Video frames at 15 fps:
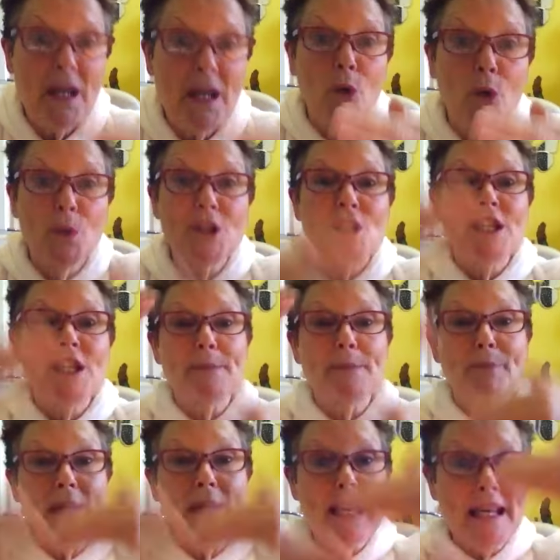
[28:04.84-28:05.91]
which is
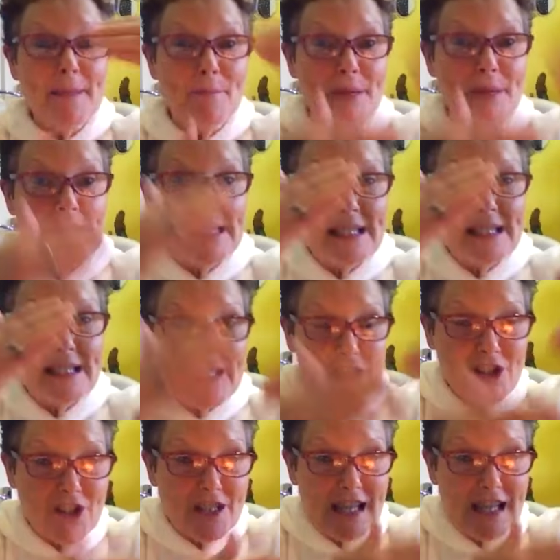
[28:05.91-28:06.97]
being
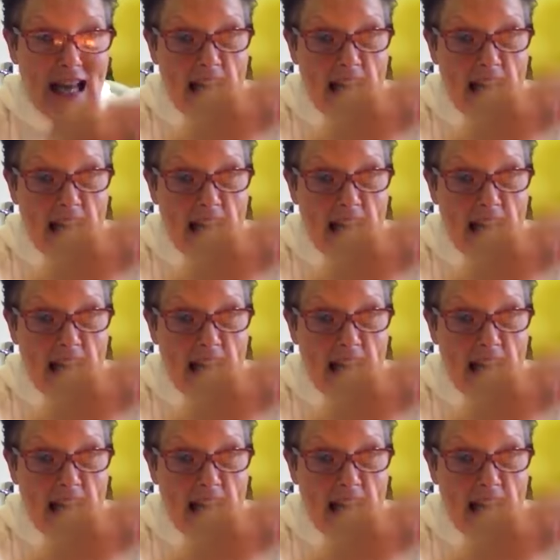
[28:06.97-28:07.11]
persistent